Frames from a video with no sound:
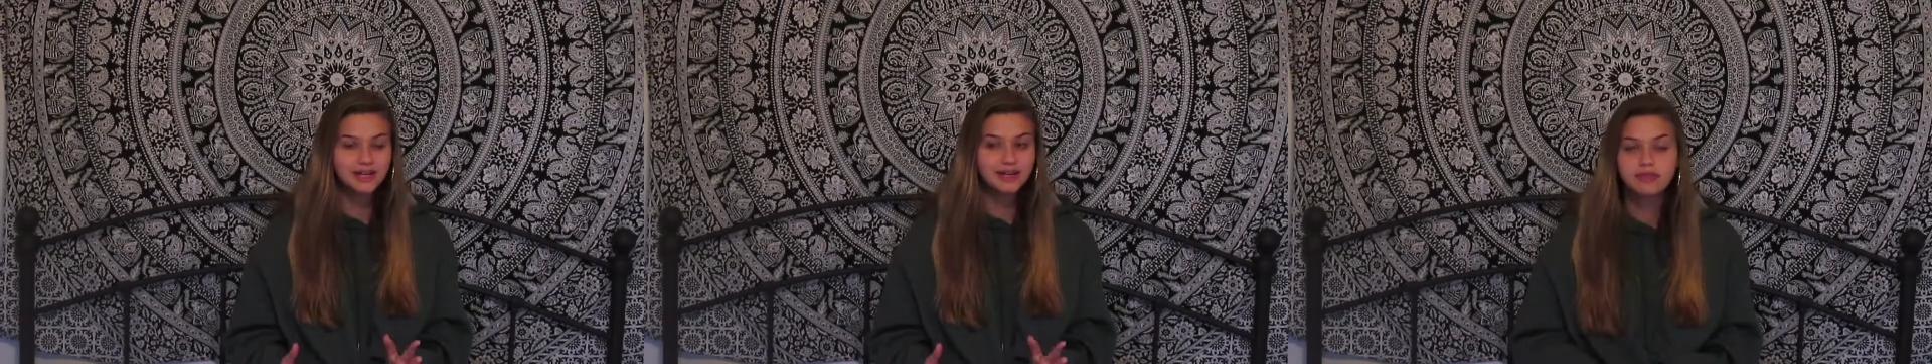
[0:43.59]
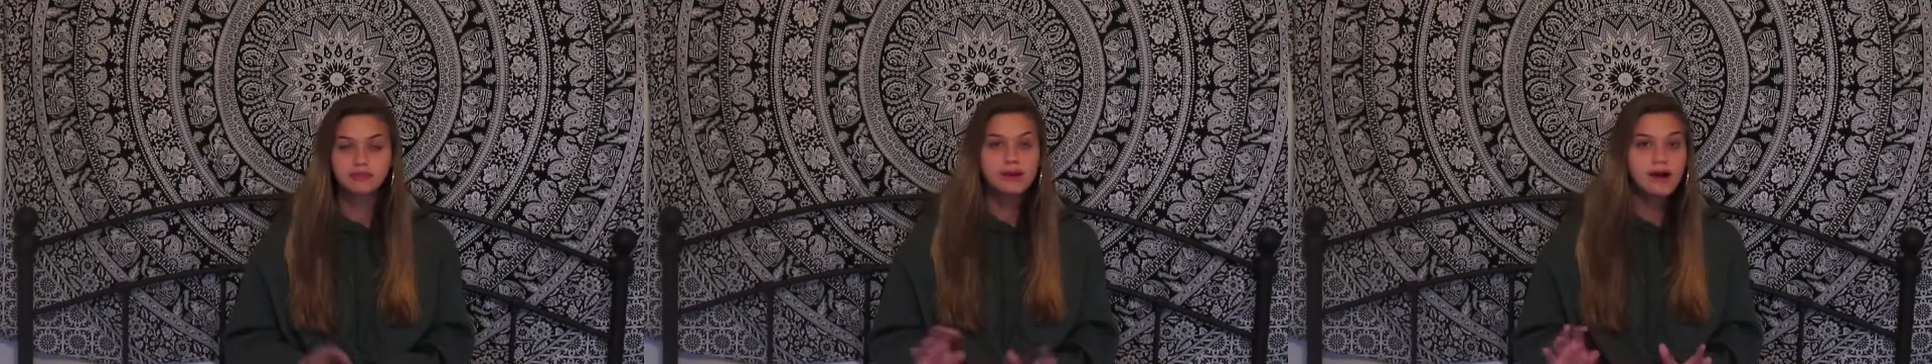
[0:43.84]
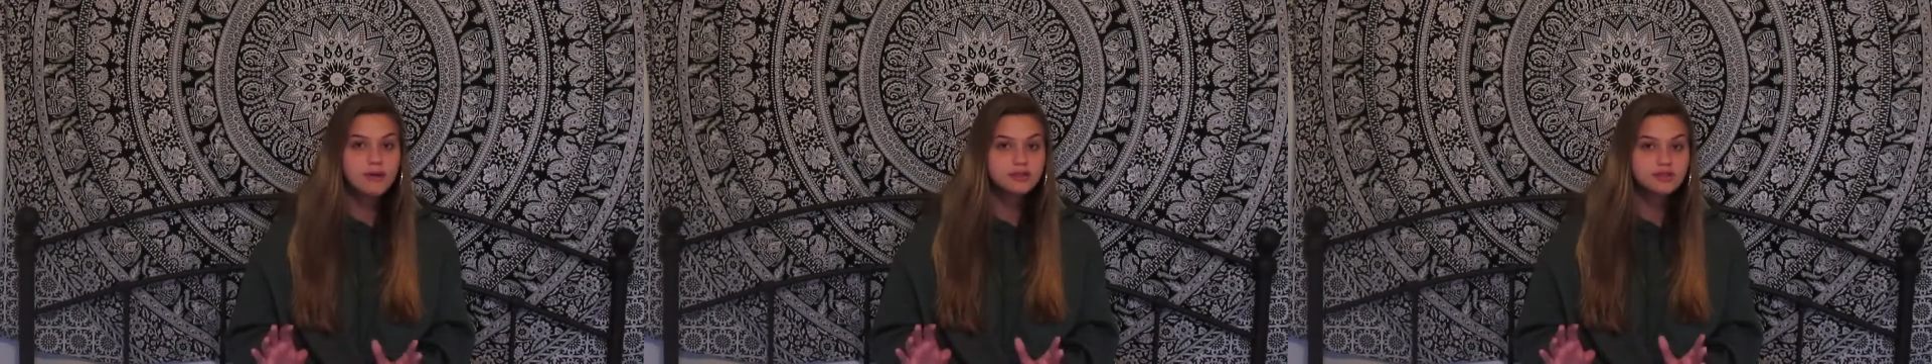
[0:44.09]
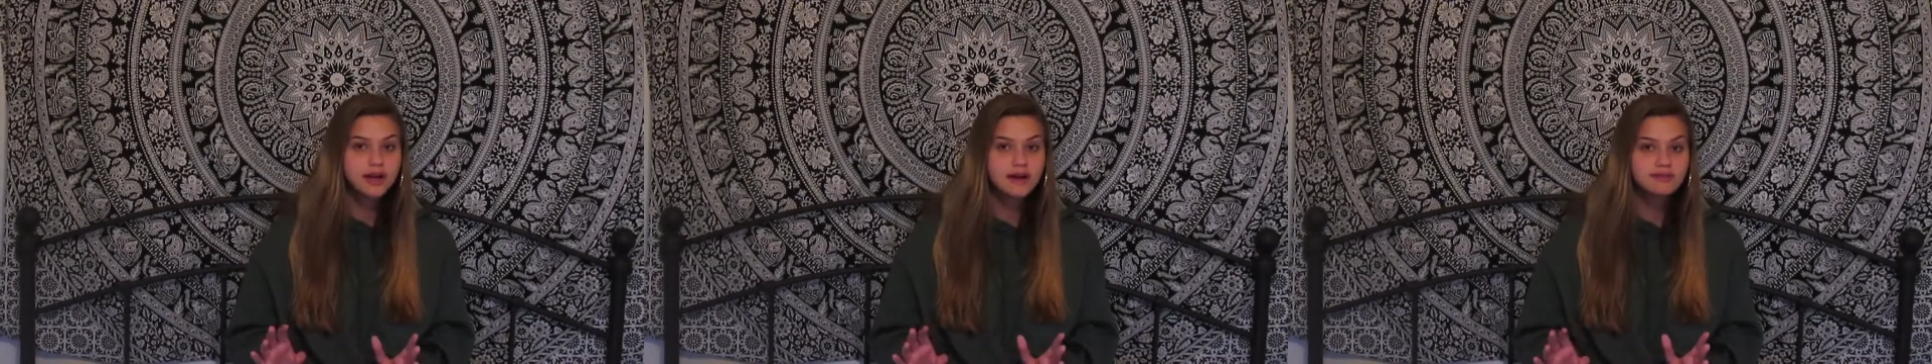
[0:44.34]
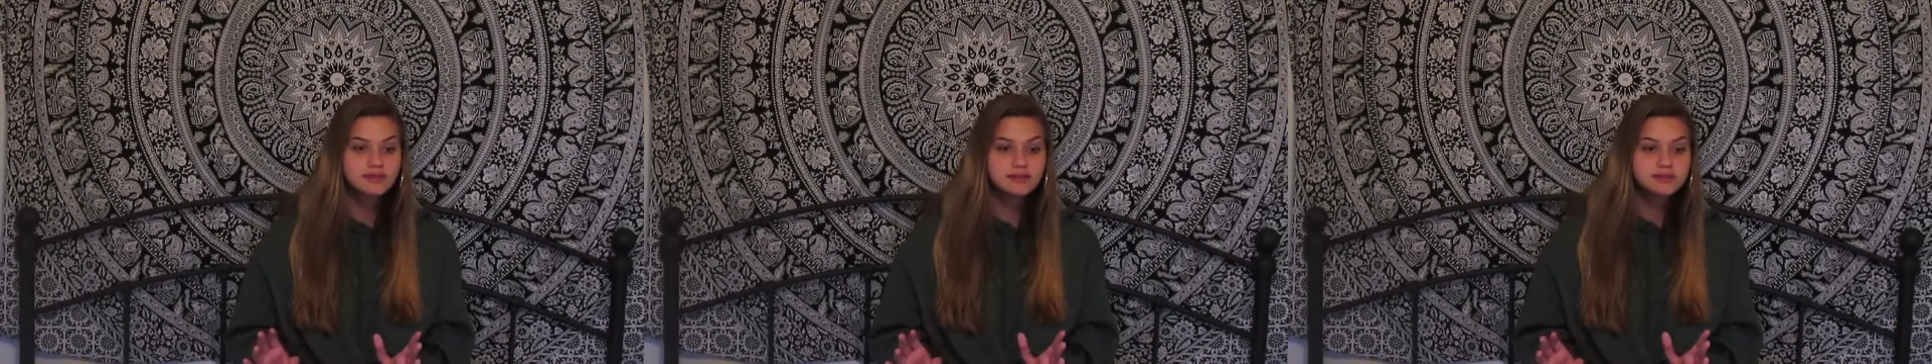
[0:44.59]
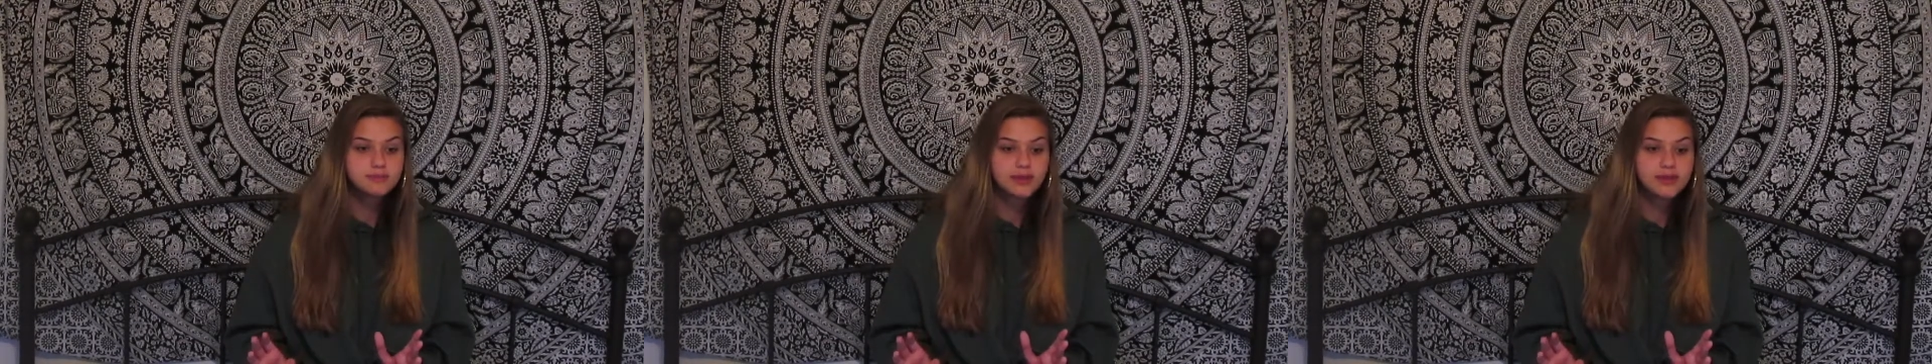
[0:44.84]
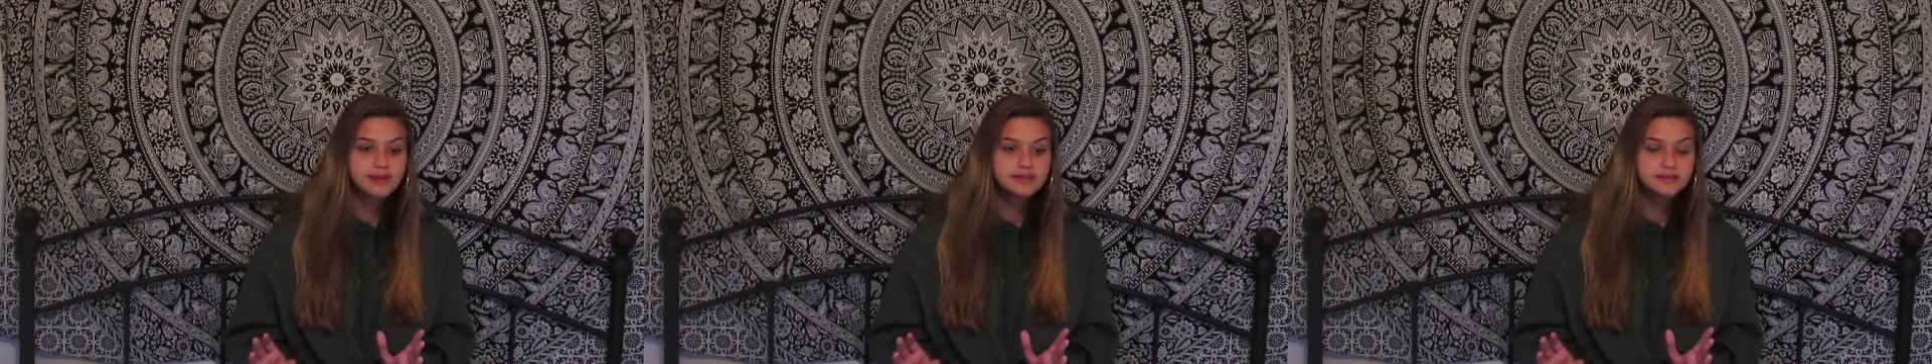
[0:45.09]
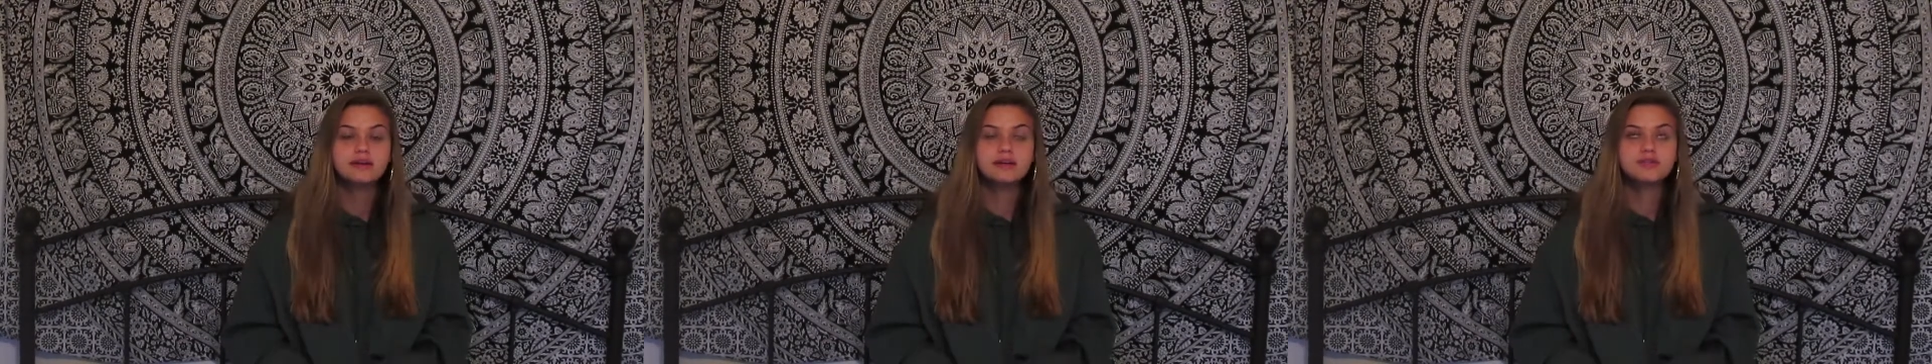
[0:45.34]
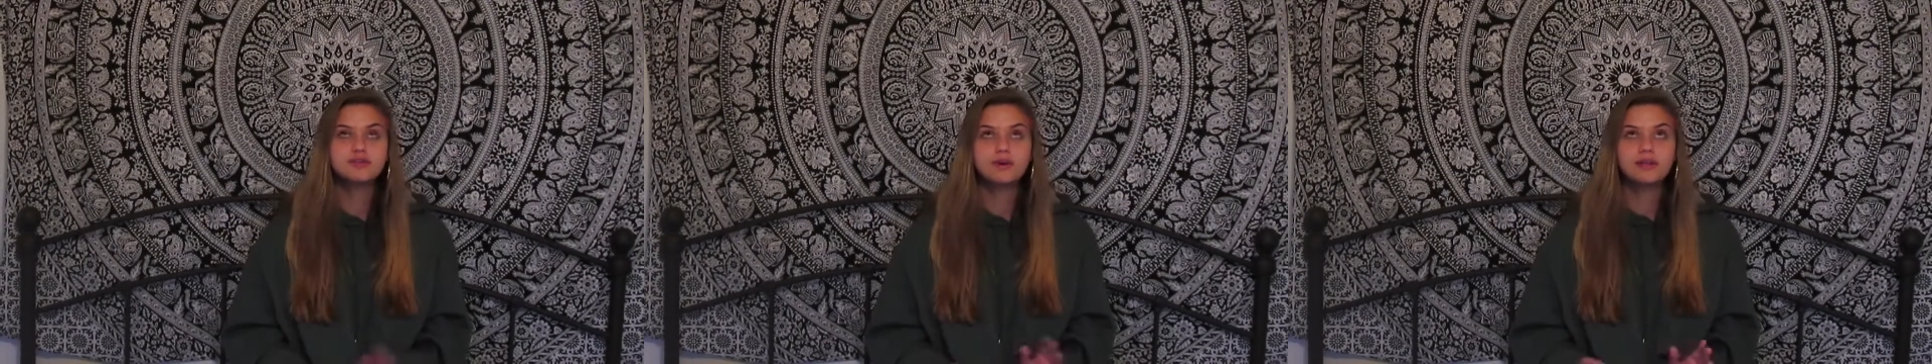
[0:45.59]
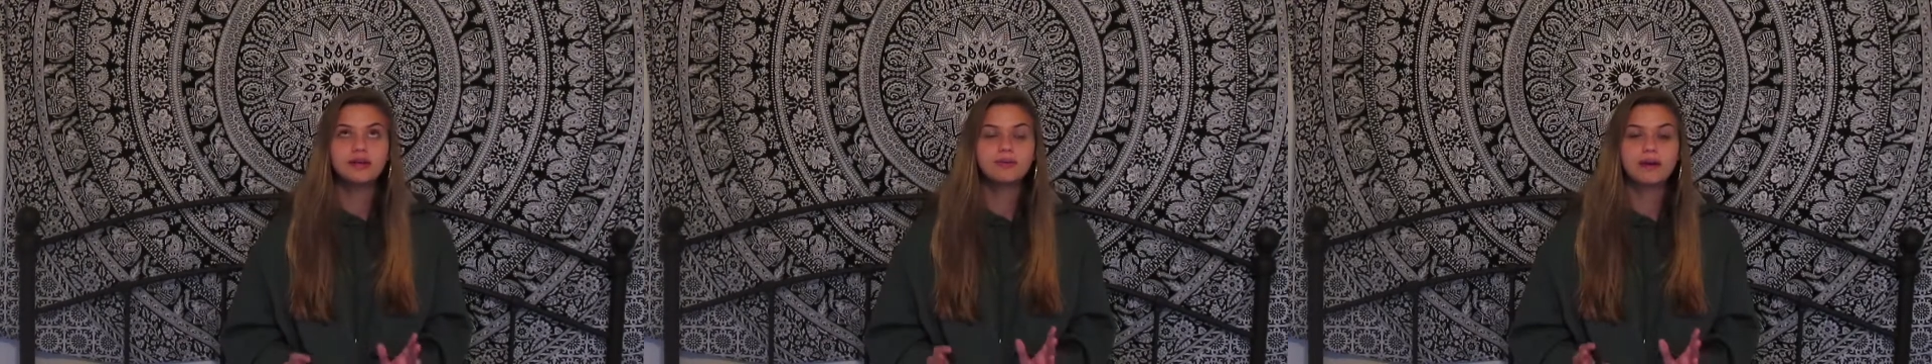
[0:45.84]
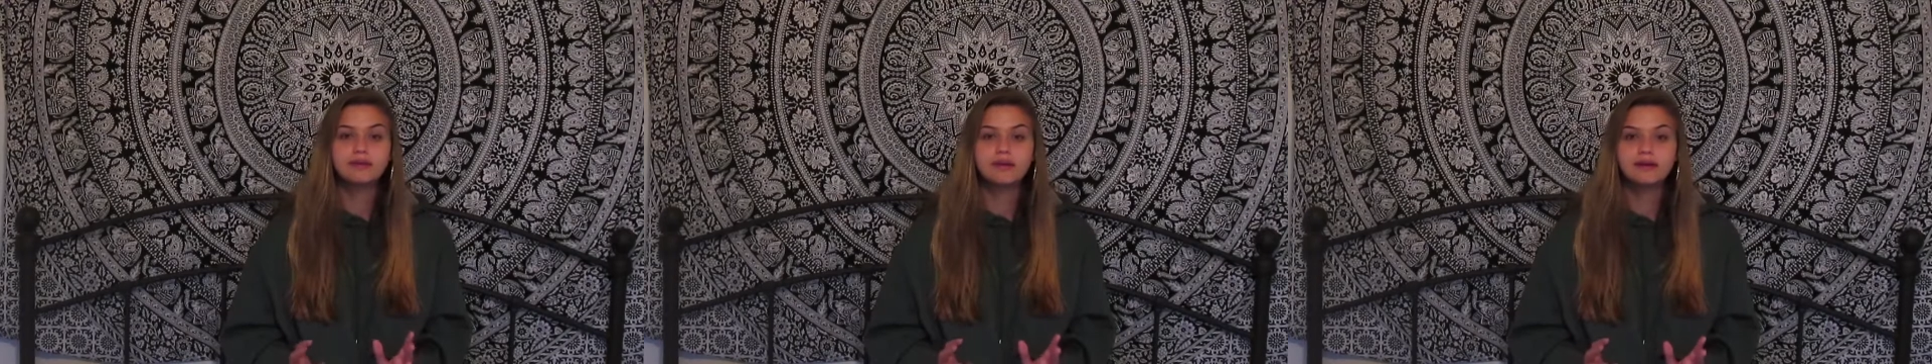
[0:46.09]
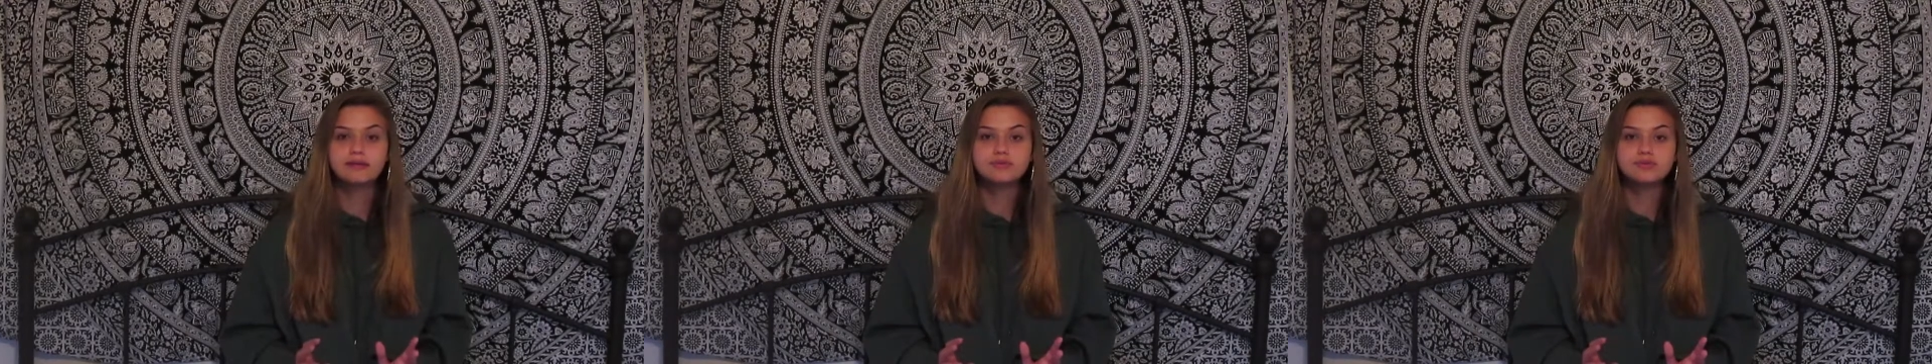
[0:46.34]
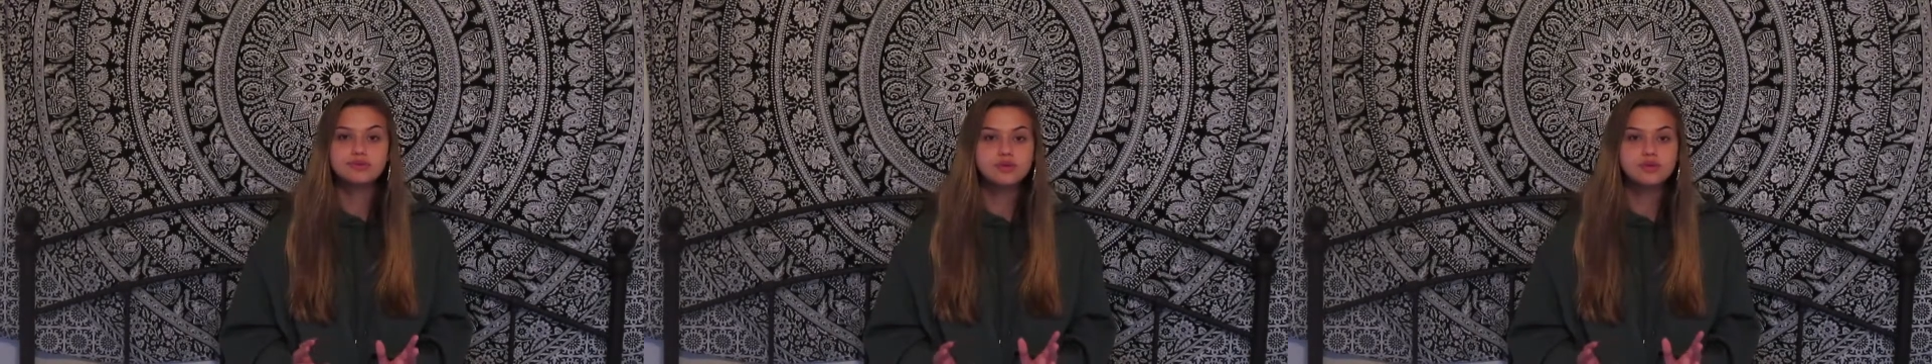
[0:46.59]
Like a 3-hour drive to this place. So at like around like